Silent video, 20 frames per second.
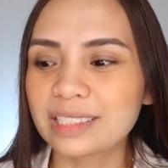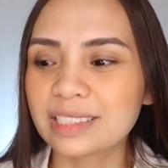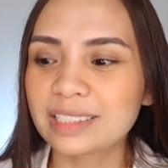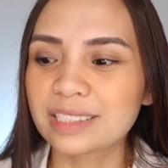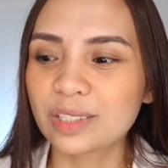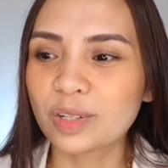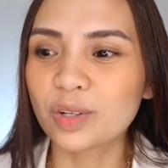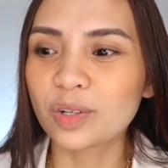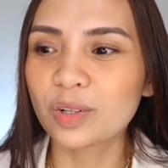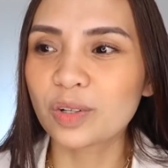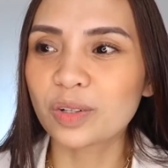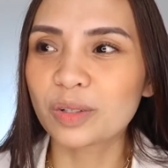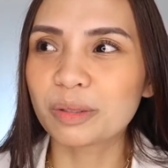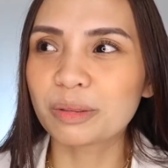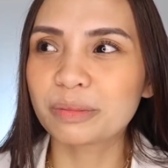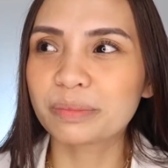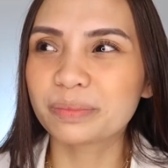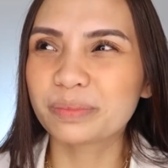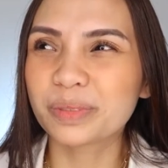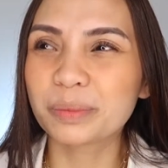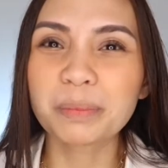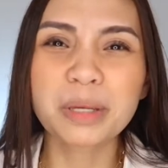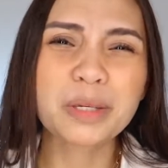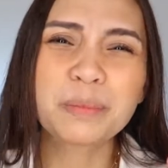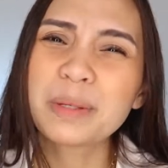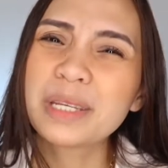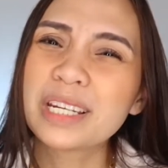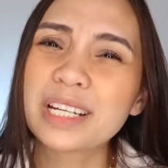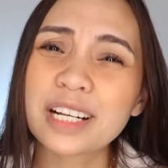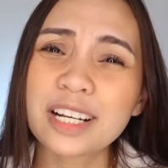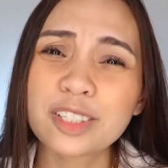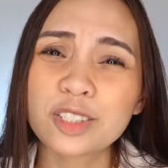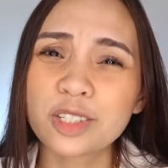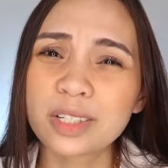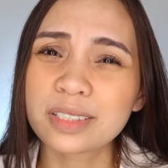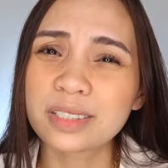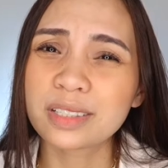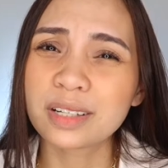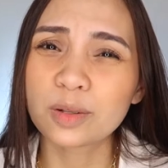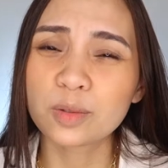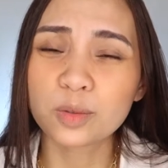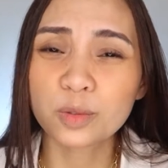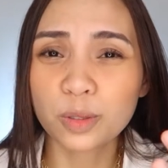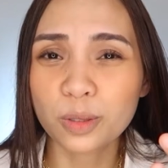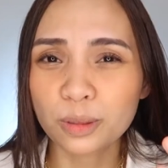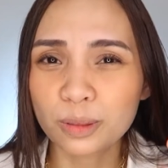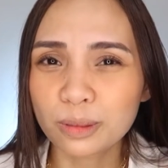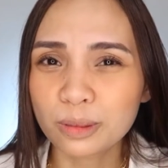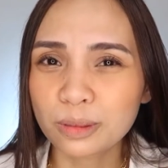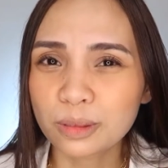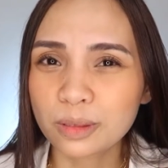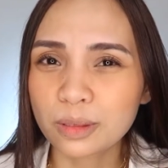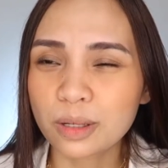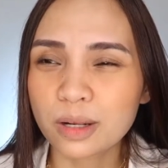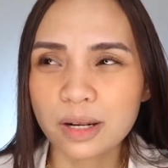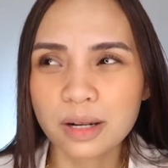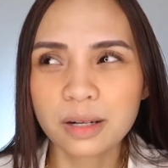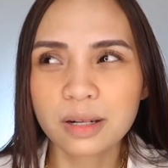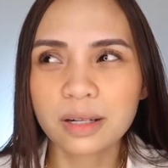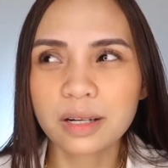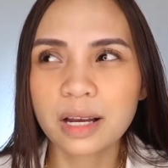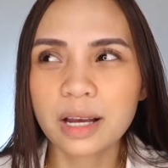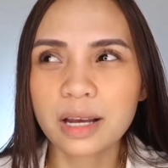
so maybe nag-adjust na akong nose, or